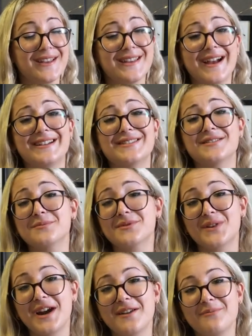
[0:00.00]
yeah,
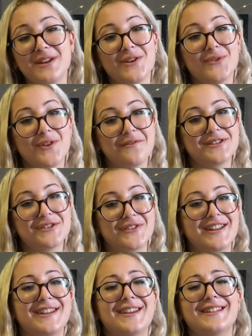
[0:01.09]
subscribe if you haven't
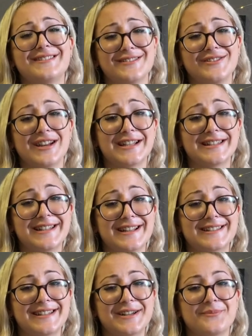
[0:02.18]
already, and I'll see you guys
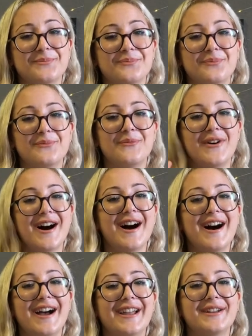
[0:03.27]
next time. Bye!